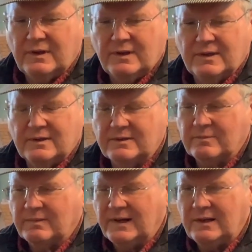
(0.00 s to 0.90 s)
And
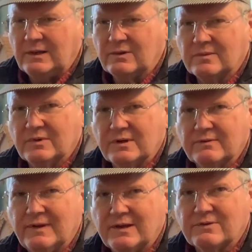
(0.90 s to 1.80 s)
my
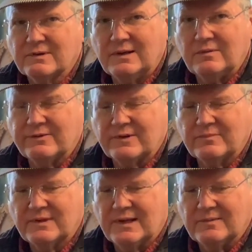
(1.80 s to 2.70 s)
locomotive had trouble.
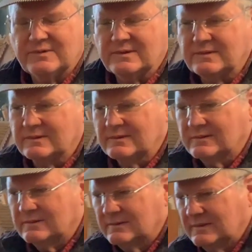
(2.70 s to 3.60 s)
Sometimes it
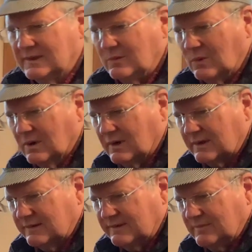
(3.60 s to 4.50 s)
didn't work.
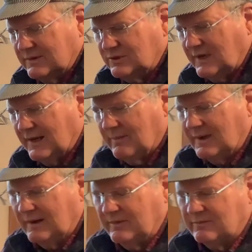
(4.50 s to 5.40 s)
It seemed to jam
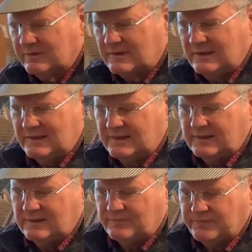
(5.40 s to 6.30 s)
up and was
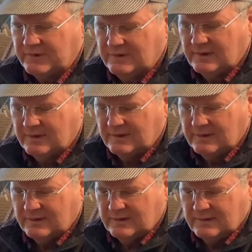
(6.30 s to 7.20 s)
clunky.
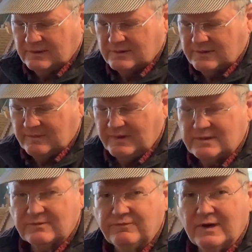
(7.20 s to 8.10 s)
So I
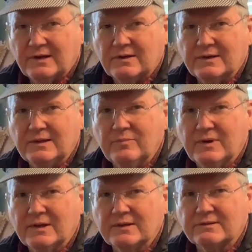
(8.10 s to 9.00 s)
managed to find on
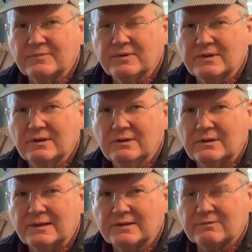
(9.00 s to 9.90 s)
eBay something that
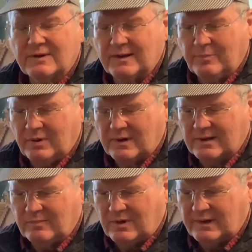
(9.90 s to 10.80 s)
looked like the right
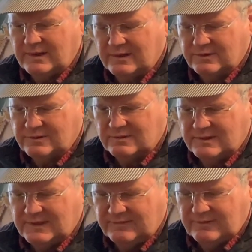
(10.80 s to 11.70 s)
part, bought it, and sure
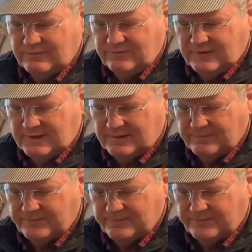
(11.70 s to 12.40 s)
enough, it will fit.